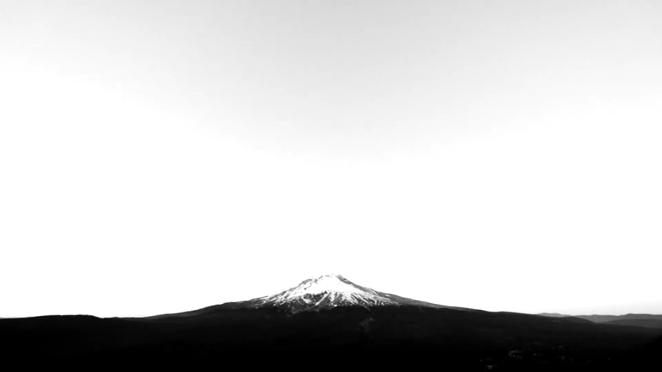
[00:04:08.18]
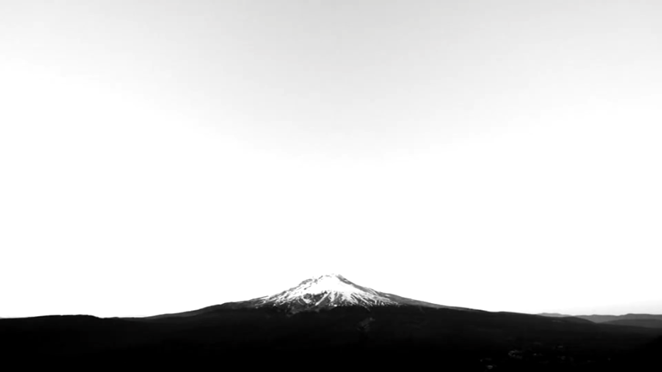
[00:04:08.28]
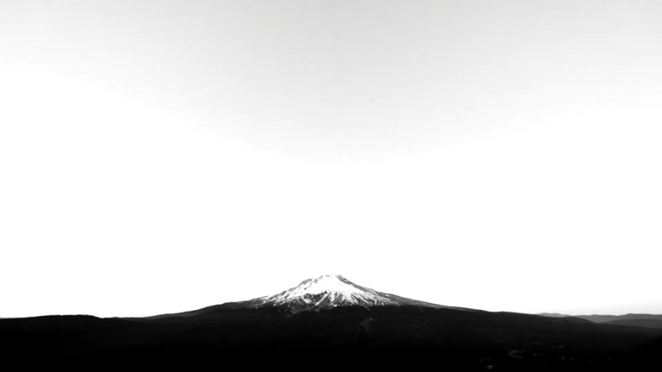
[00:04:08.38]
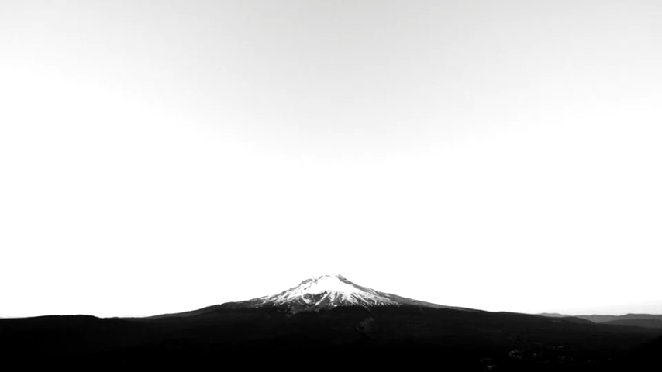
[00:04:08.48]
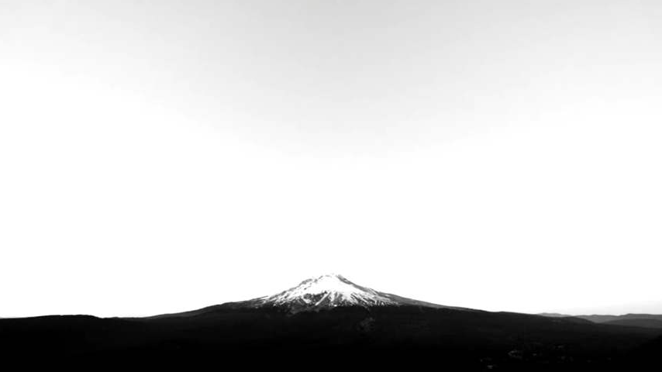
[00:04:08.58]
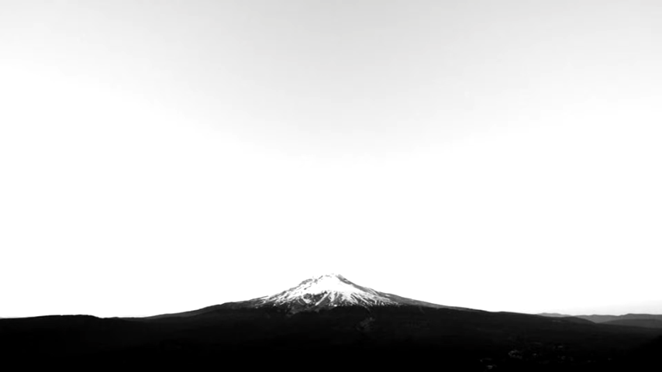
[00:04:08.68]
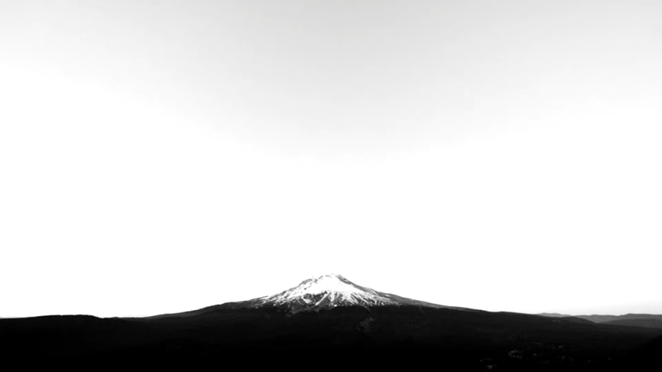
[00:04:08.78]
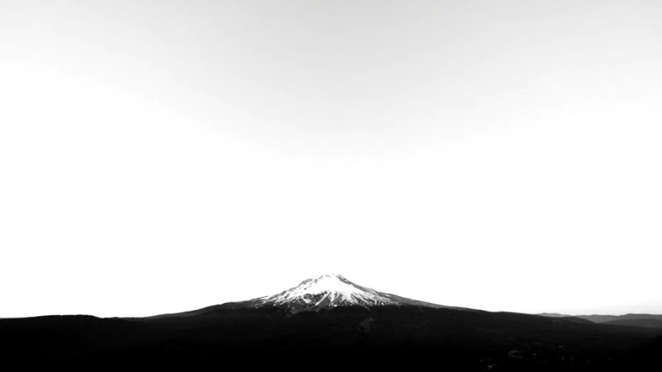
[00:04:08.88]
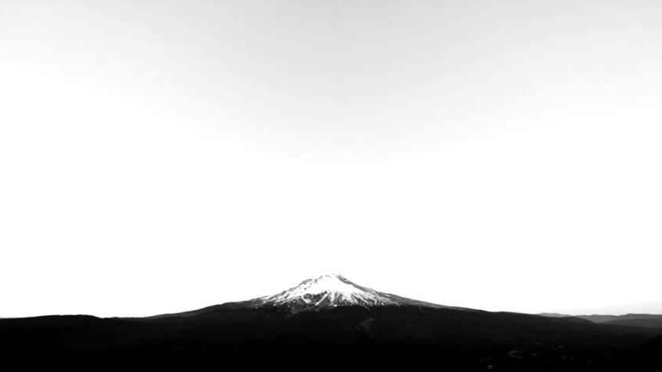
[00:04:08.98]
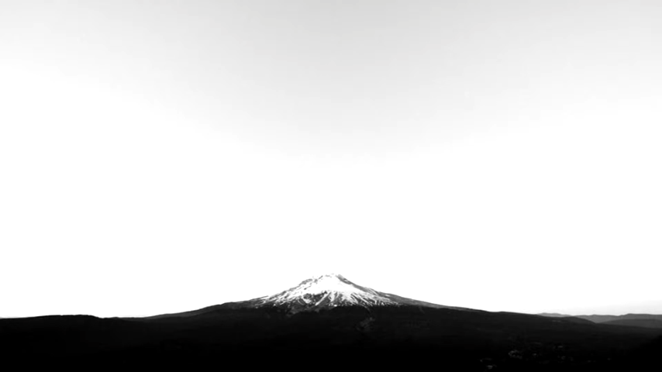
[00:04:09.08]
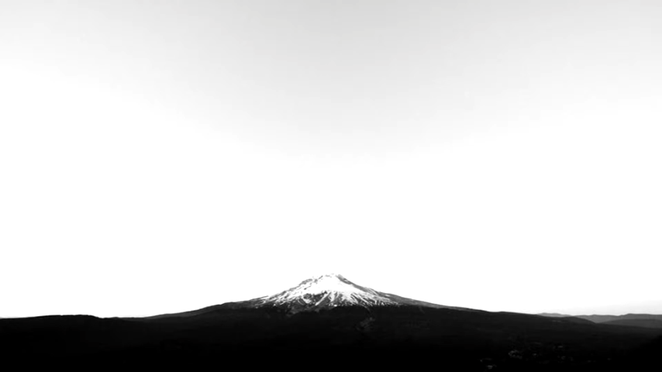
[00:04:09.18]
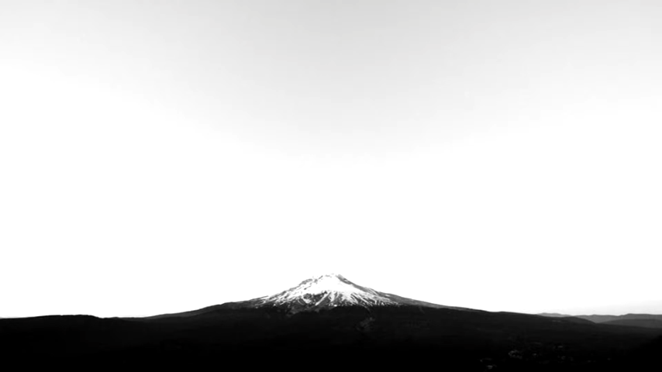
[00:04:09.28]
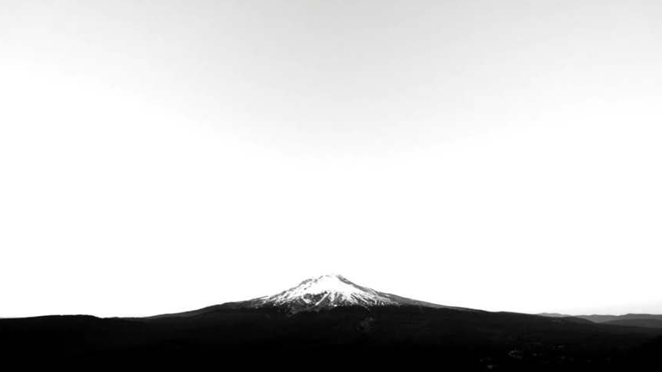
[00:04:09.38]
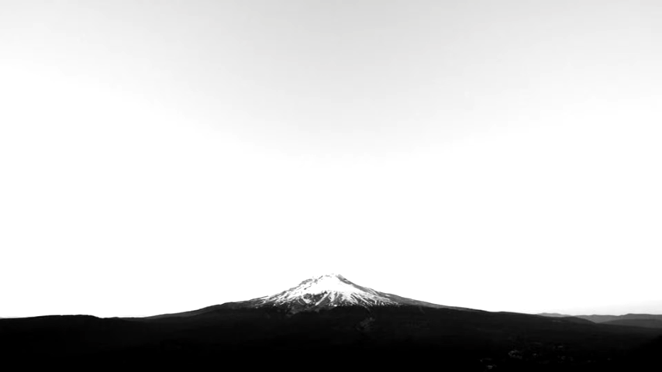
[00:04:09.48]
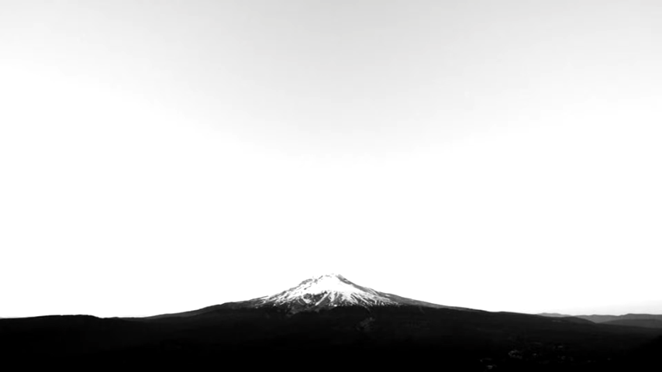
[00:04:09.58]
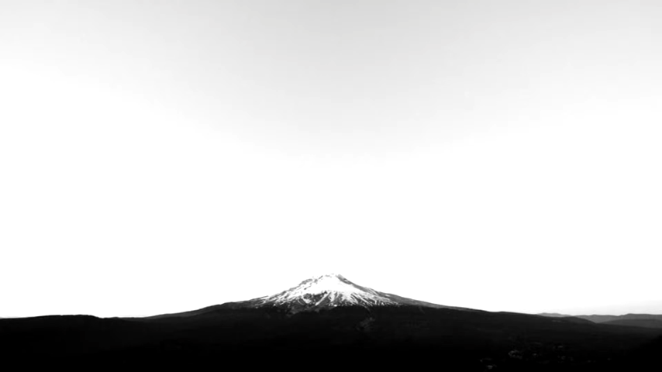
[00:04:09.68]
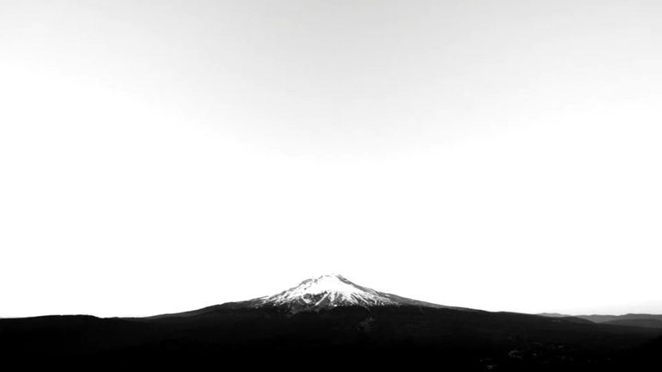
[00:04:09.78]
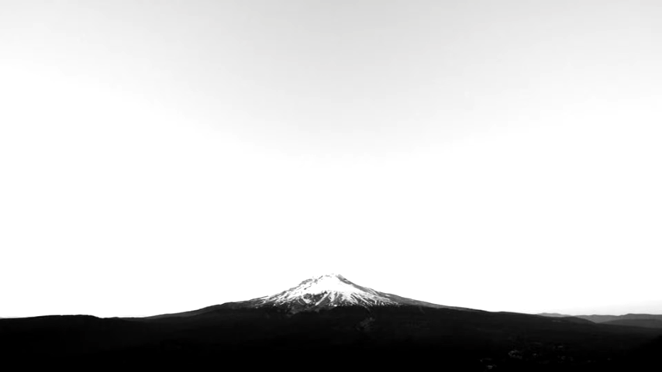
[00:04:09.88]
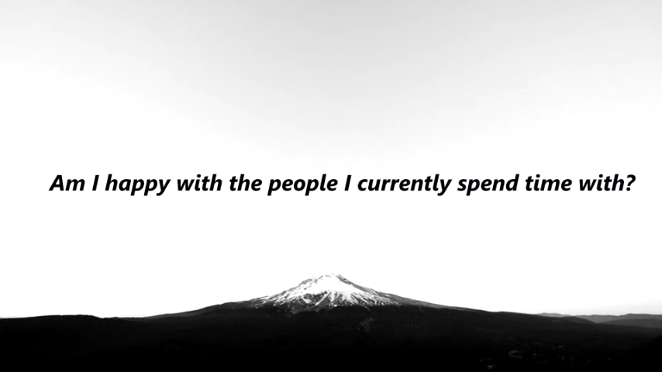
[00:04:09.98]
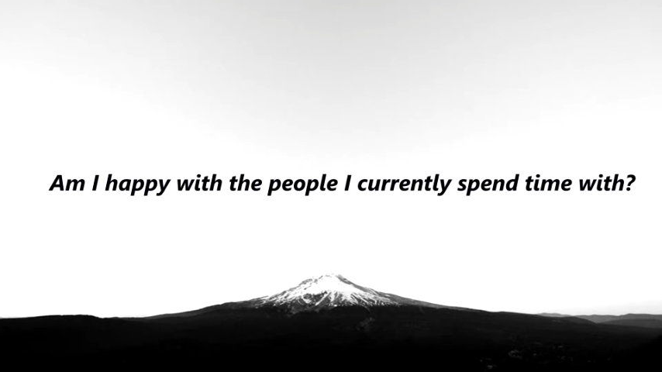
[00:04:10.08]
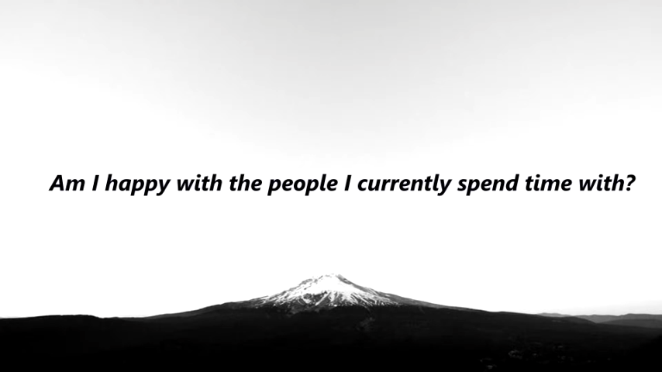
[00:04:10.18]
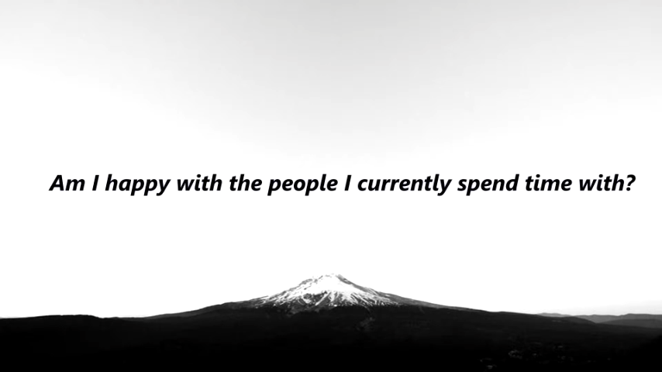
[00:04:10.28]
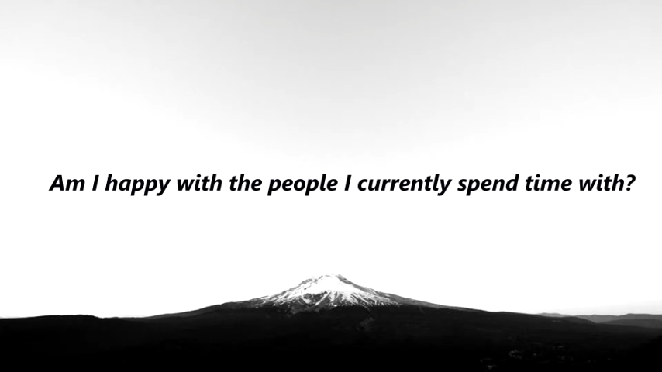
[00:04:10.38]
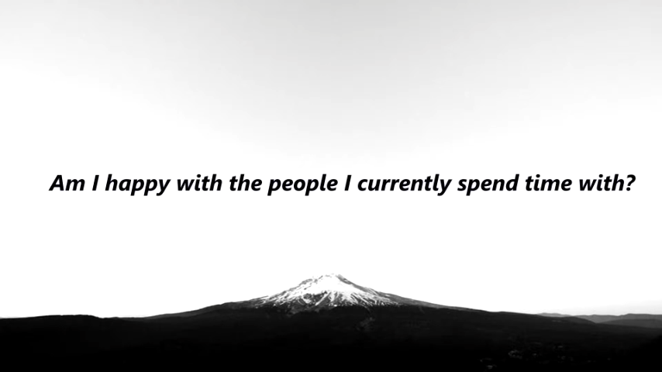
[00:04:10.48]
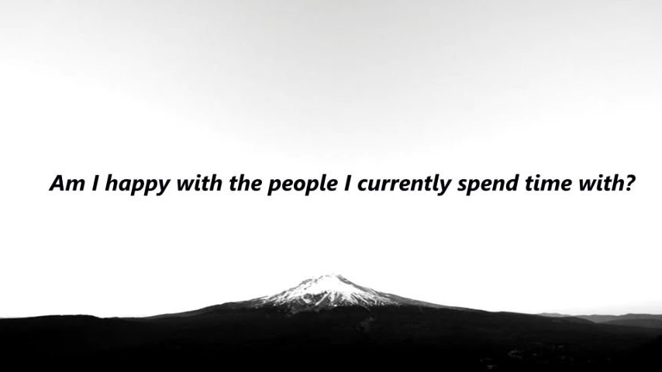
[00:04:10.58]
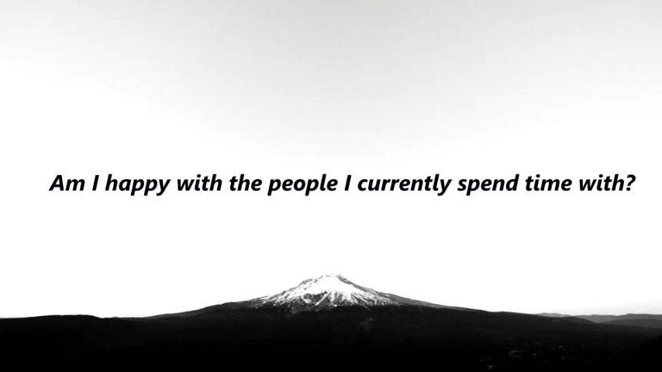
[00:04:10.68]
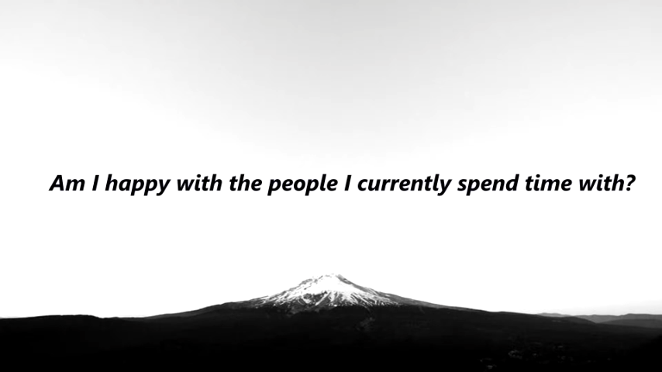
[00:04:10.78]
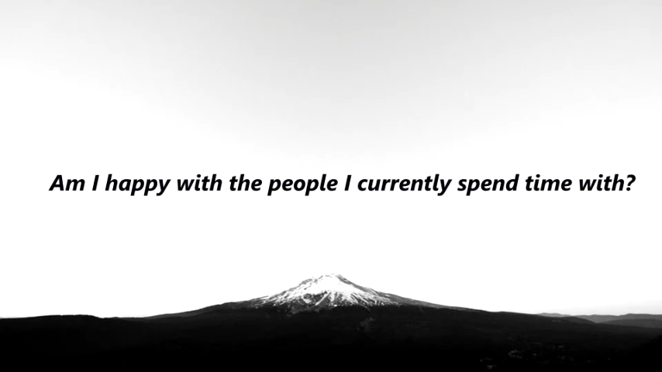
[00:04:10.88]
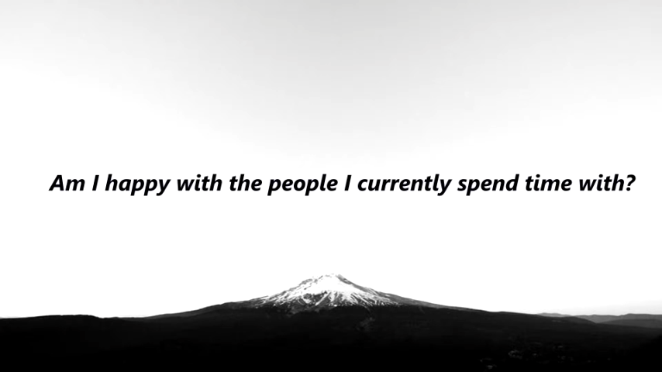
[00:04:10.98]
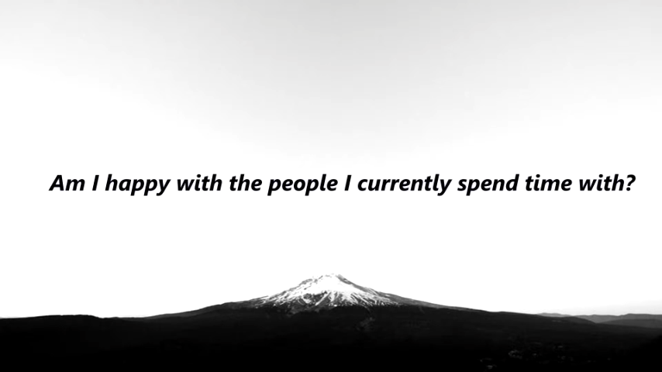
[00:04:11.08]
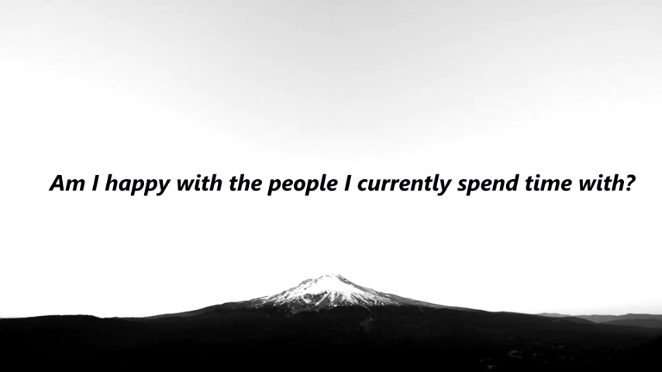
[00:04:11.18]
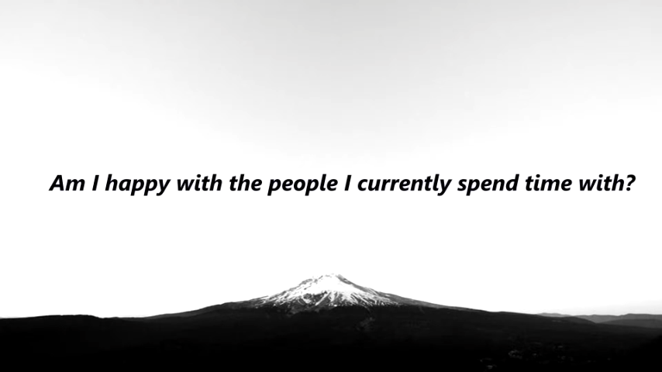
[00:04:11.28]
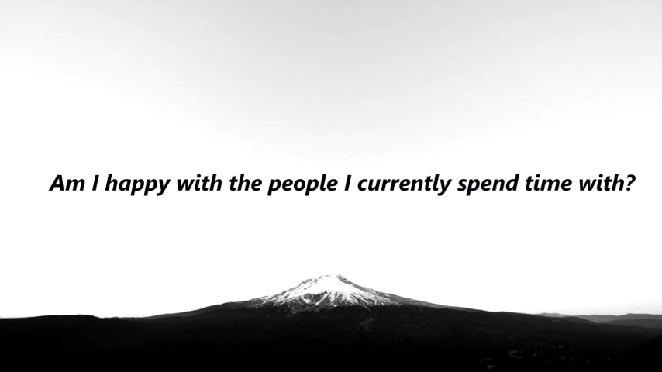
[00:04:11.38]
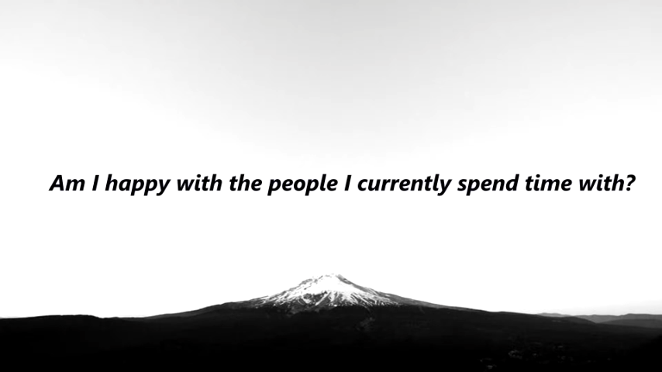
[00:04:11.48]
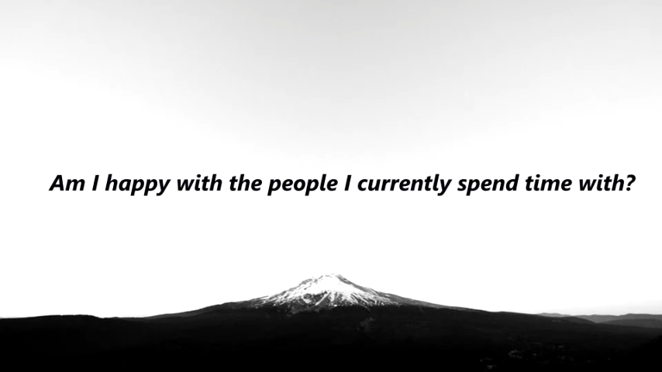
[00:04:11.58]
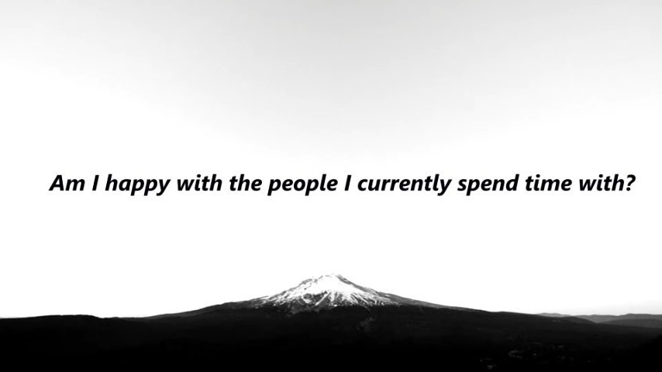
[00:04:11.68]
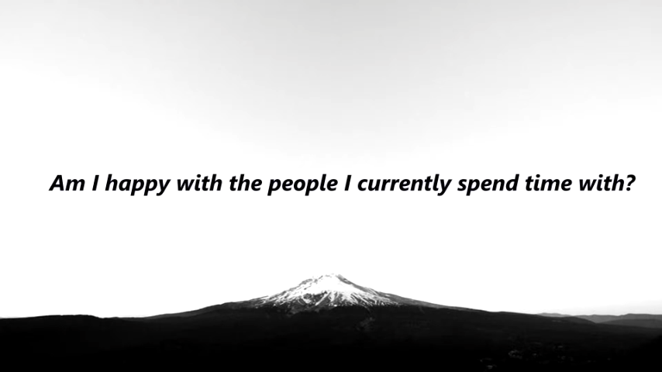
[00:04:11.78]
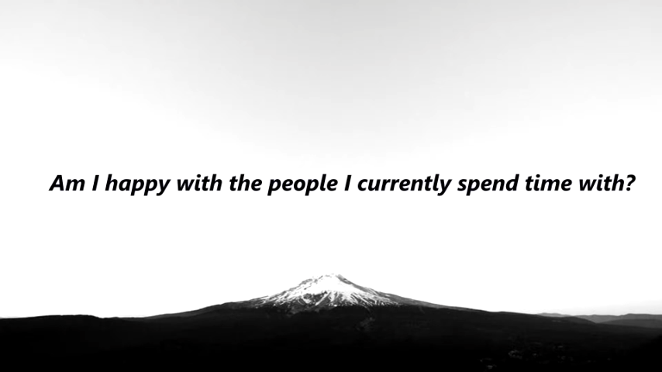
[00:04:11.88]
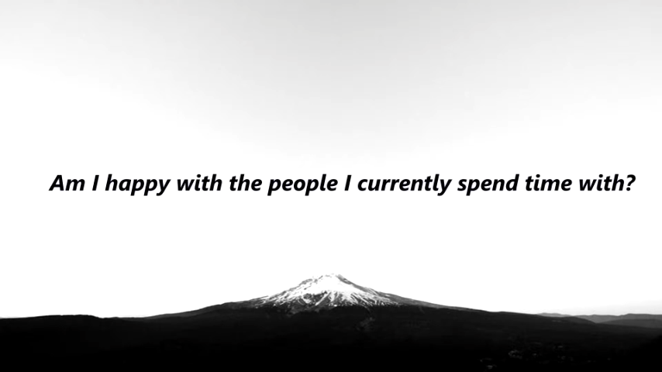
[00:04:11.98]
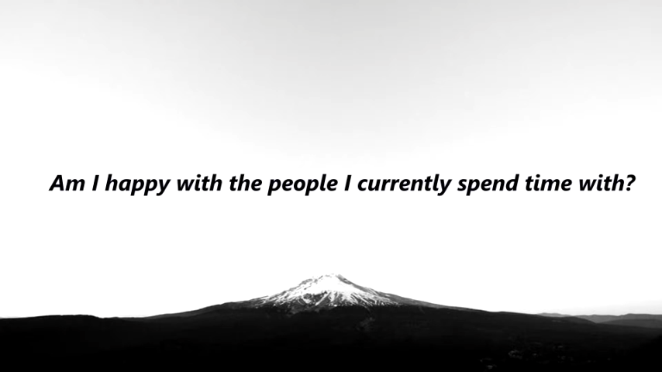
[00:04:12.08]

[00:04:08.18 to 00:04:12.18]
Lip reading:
(no speaker visible)